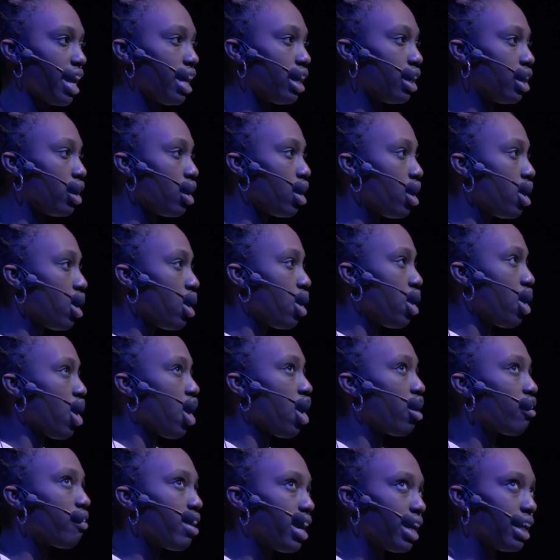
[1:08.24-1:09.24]
and
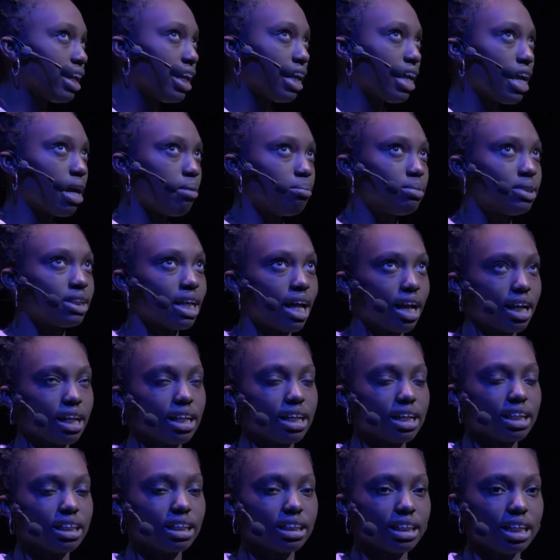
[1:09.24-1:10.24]
already I'm
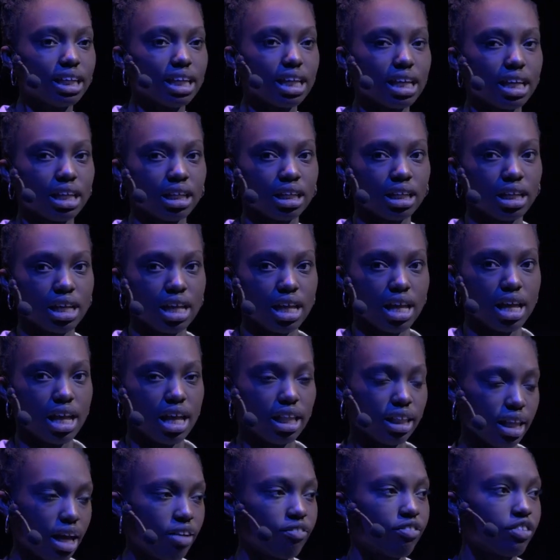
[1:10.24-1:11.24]
technically in
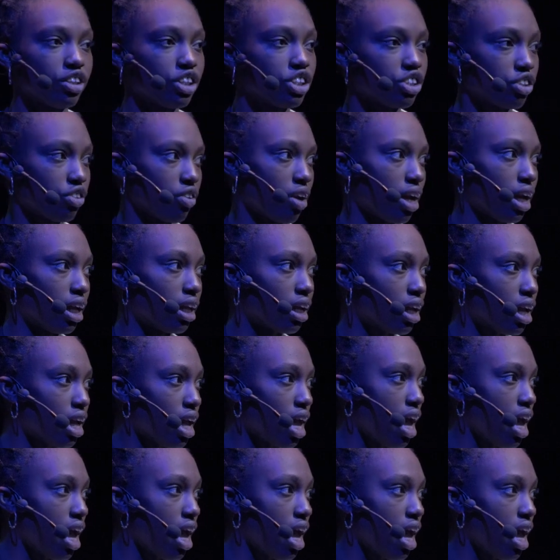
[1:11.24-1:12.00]
11th grade,